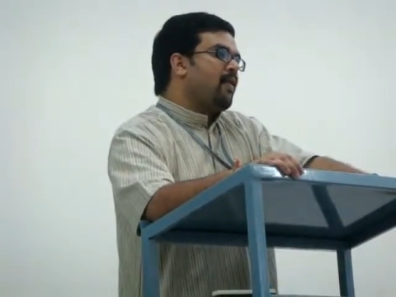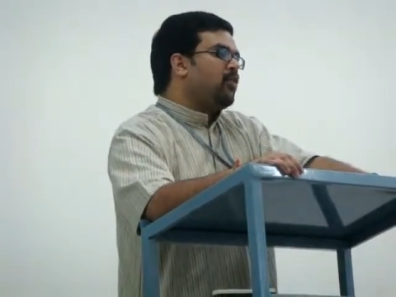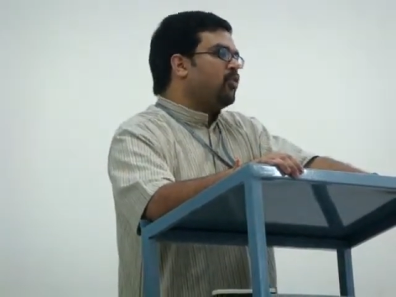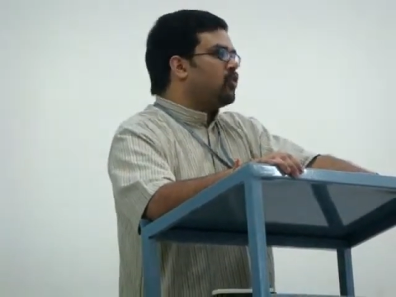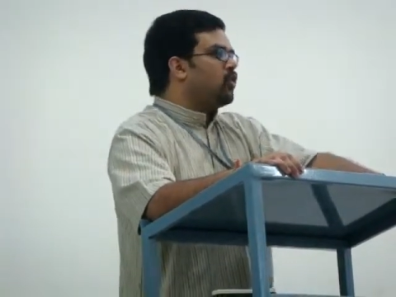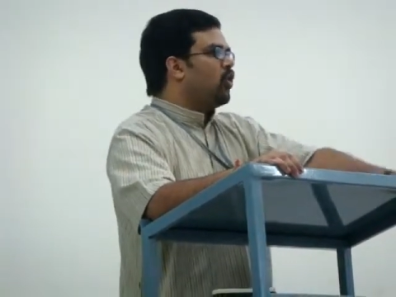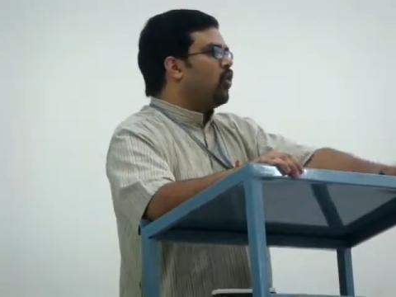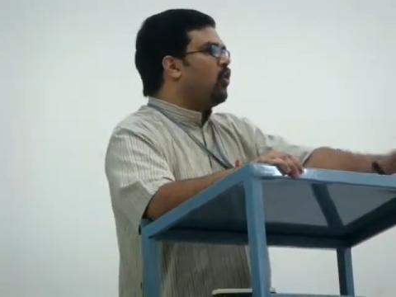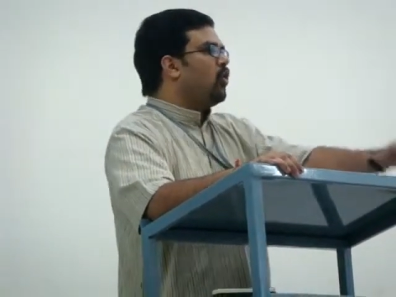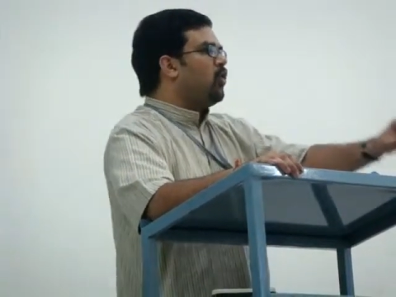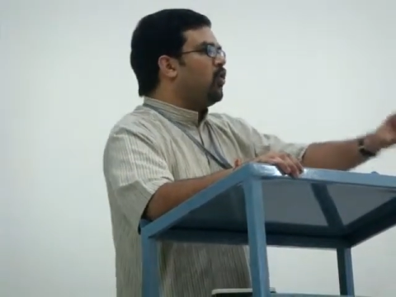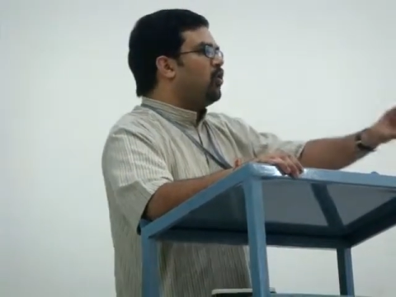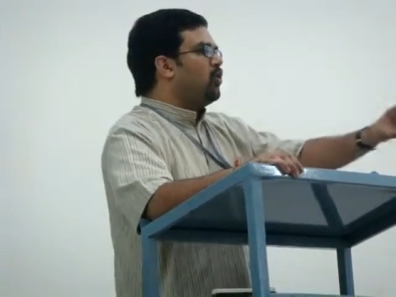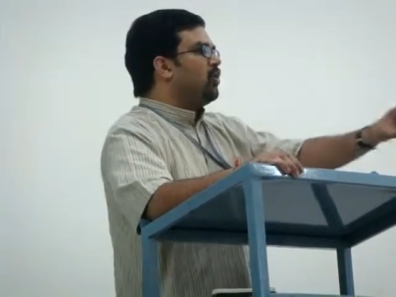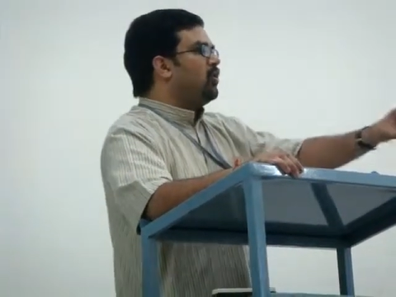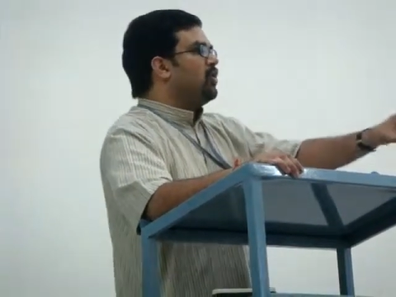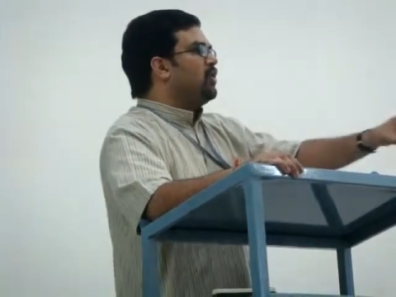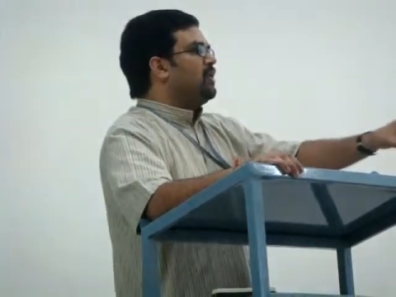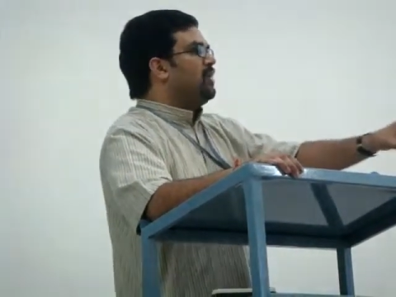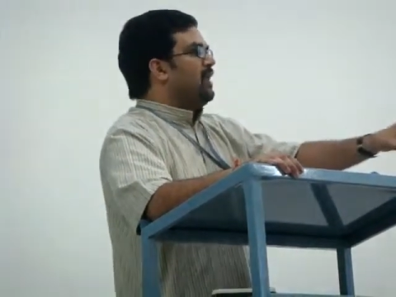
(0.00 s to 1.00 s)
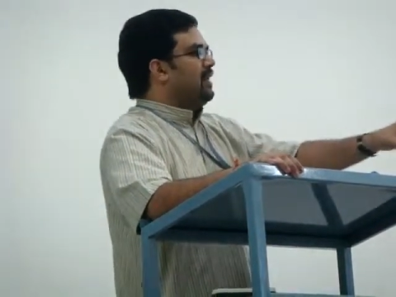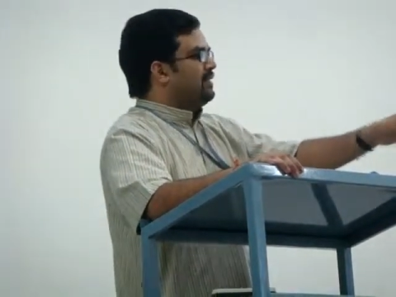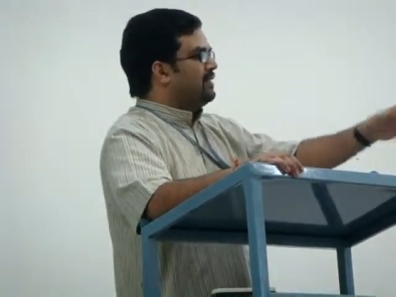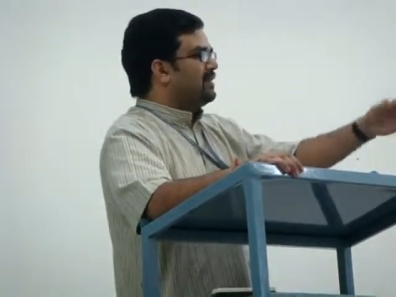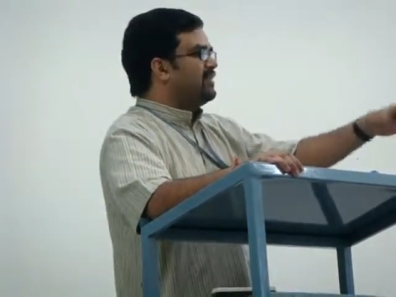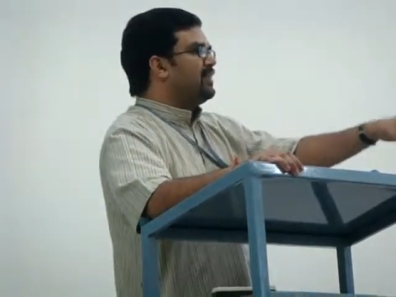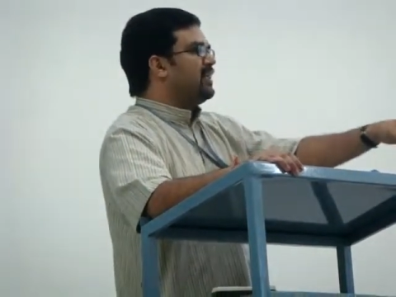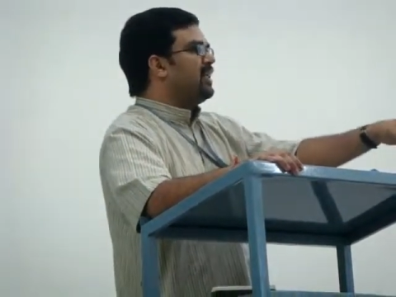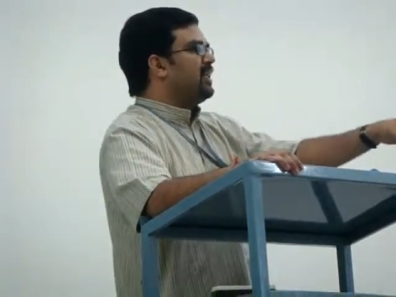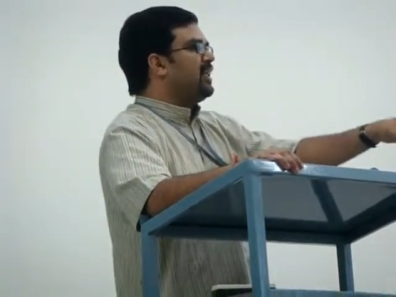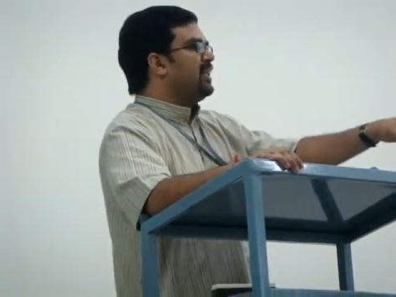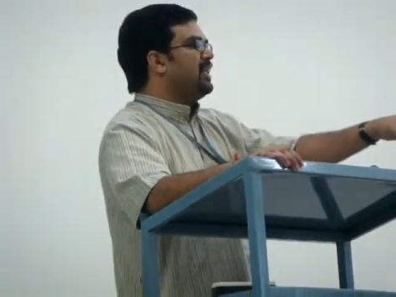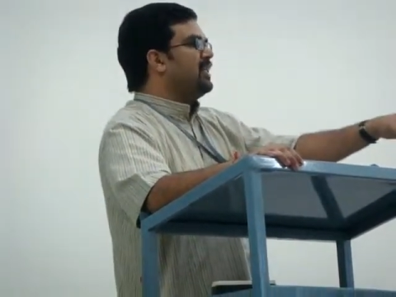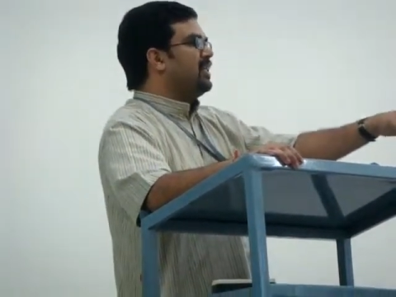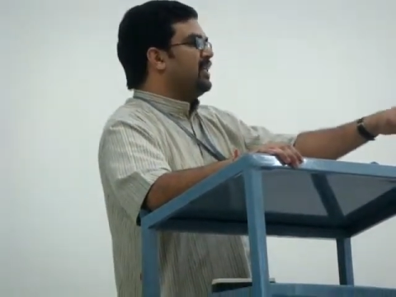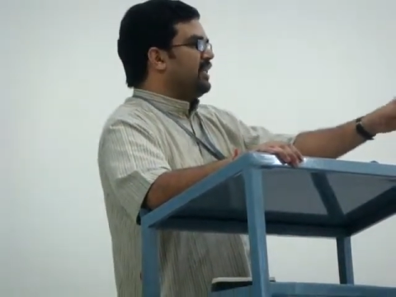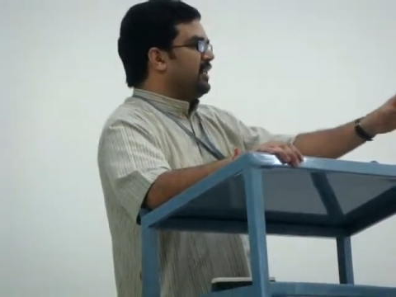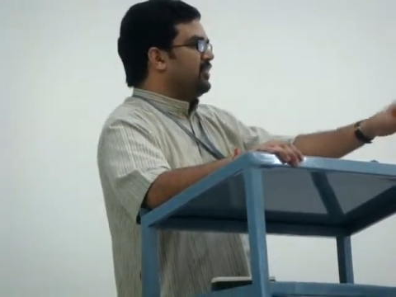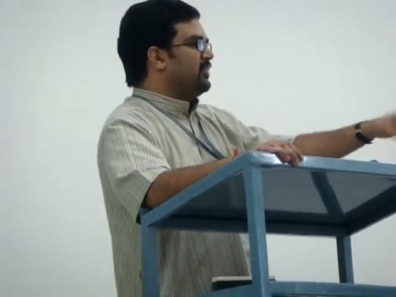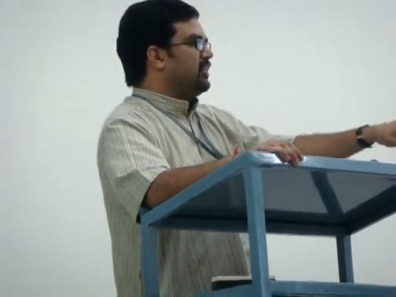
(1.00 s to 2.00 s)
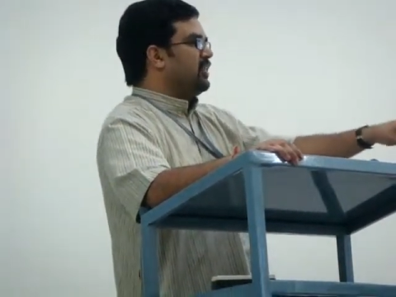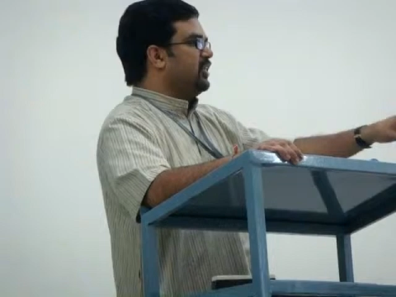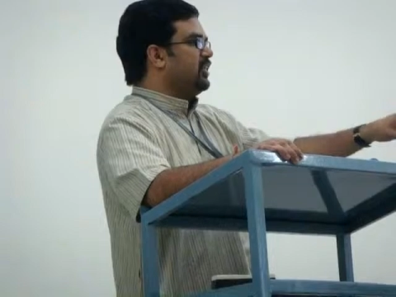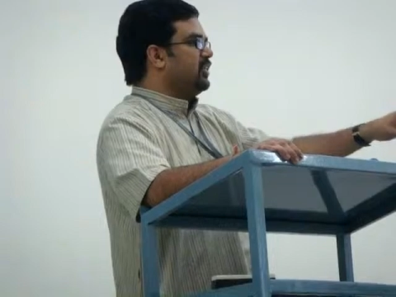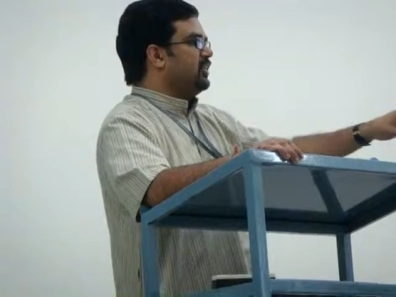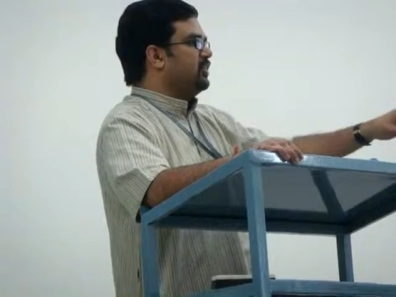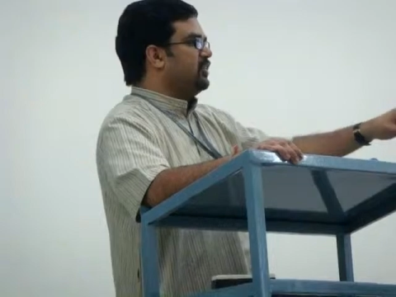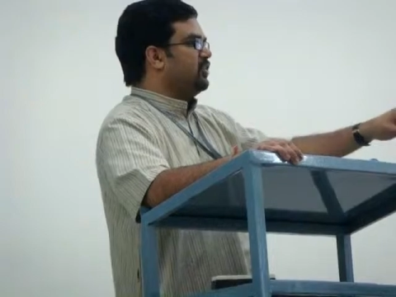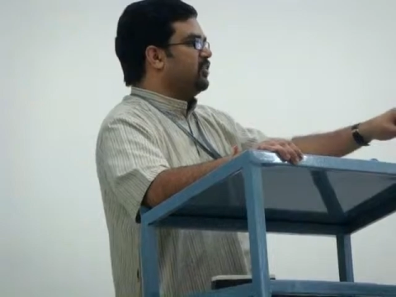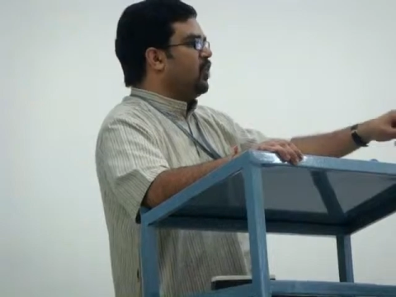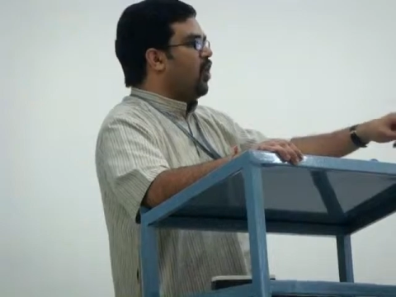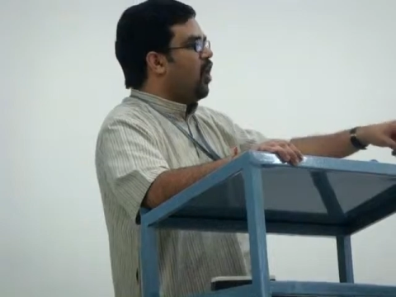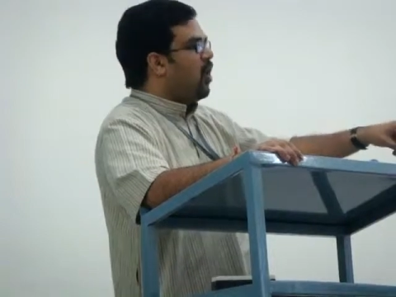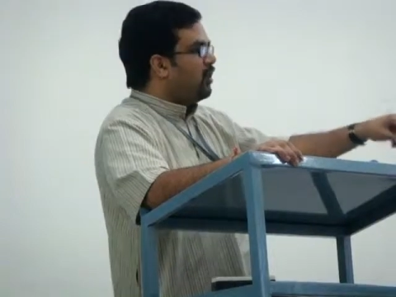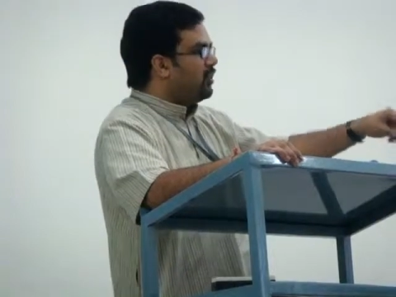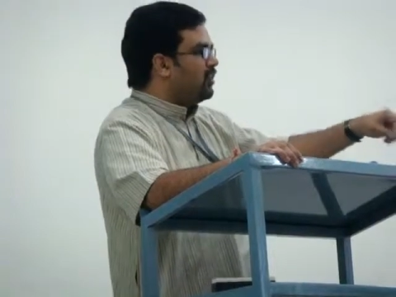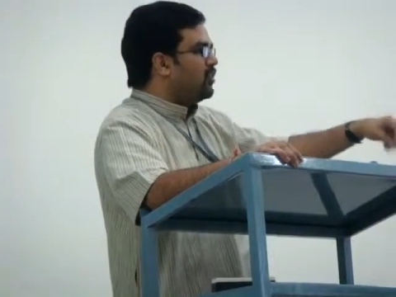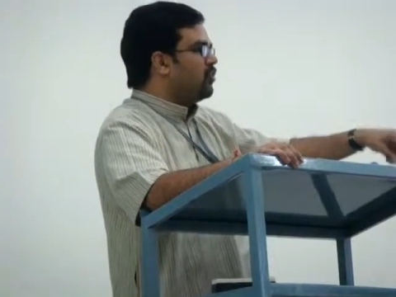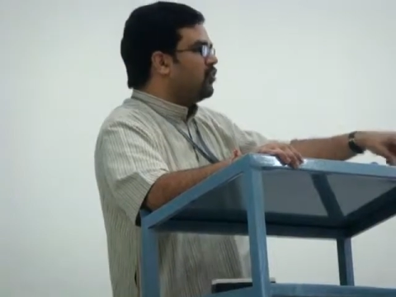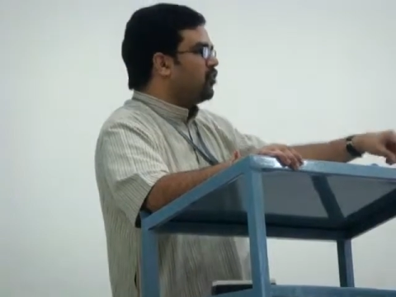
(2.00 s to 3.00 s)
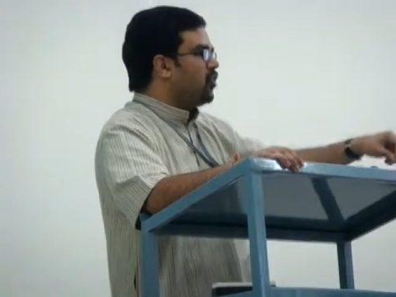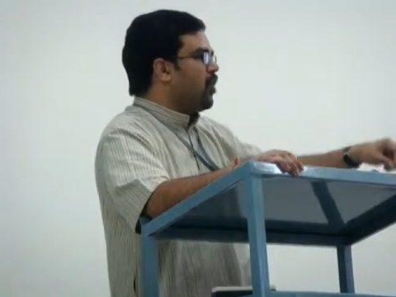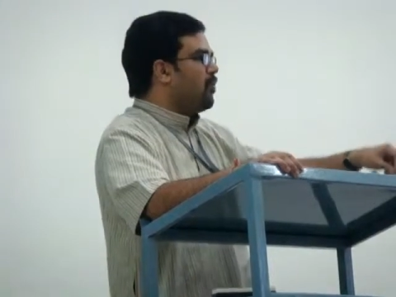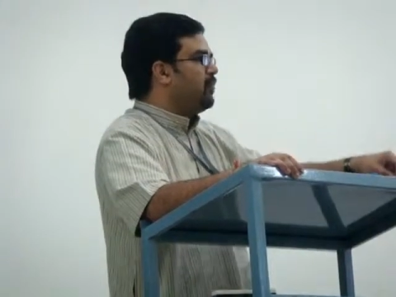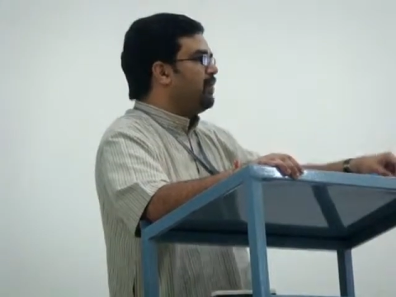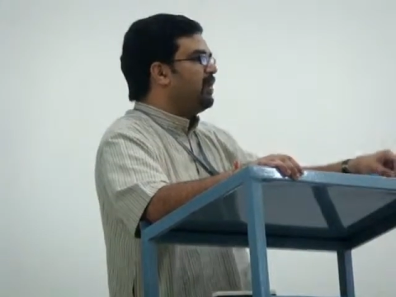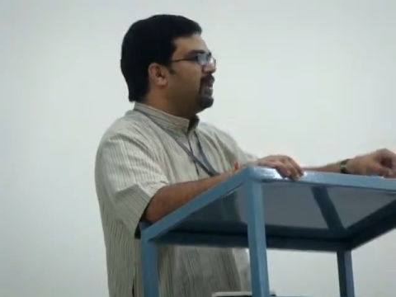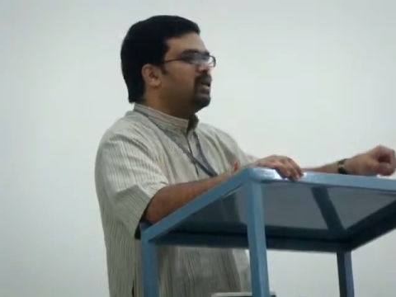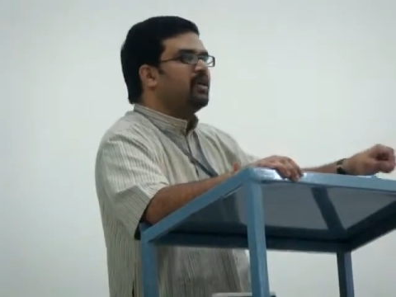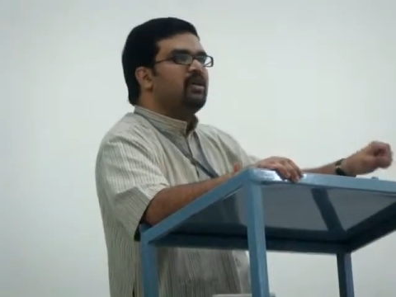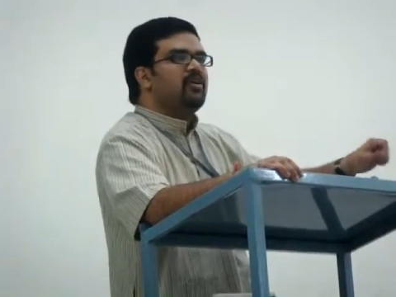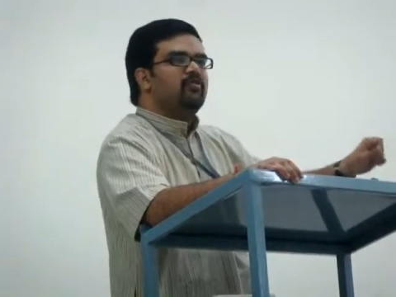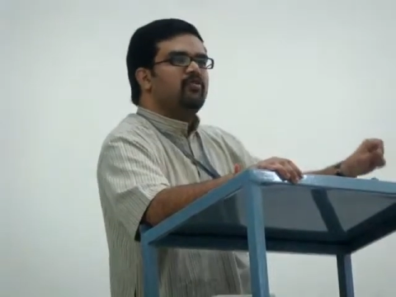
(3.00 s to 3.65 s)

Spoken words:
So, necessarily the discussions on this topic